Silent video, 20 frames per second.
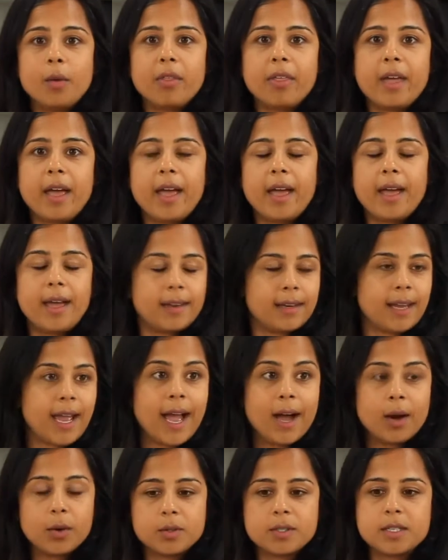out there and
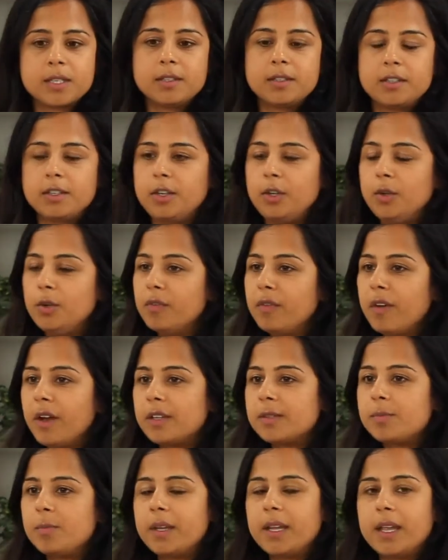how did the
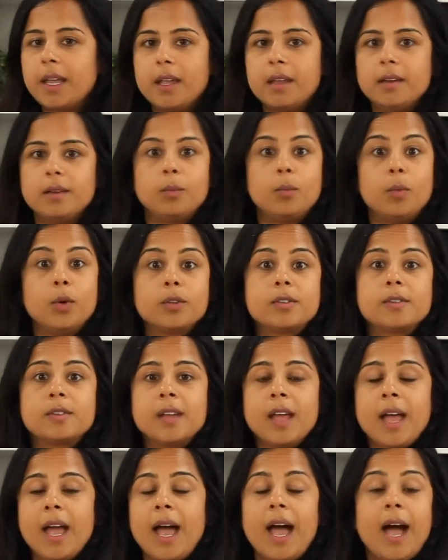universe begin and
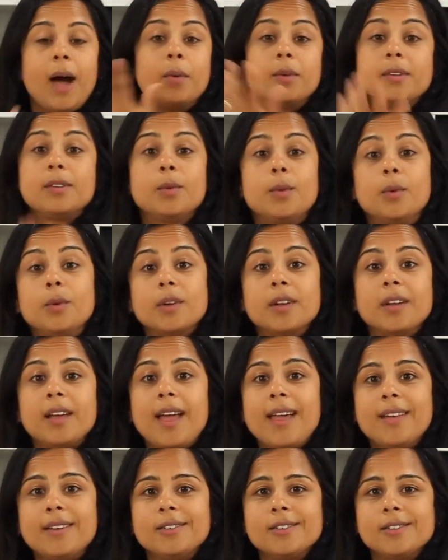how is it all going
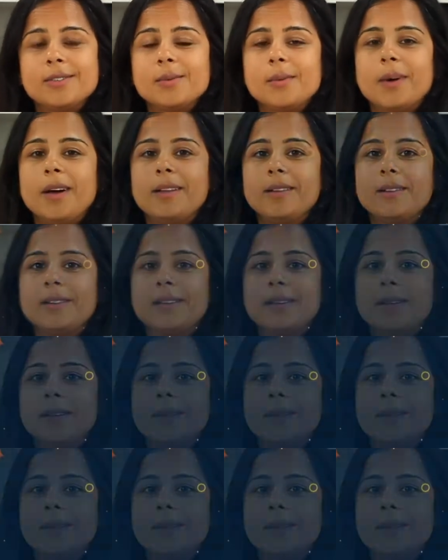to end as well.